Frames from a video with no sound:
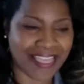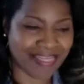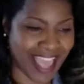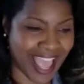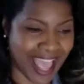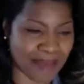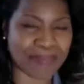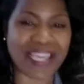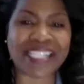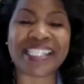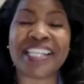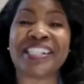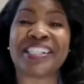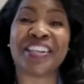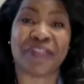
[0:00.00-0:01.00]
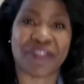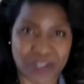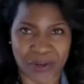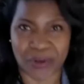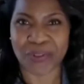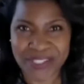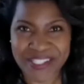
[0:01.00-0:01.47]
that makes it
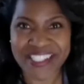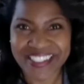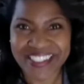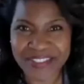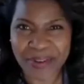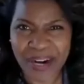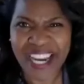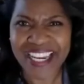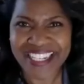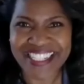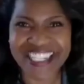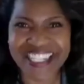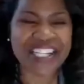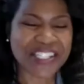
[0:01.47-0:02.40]
difficult, right?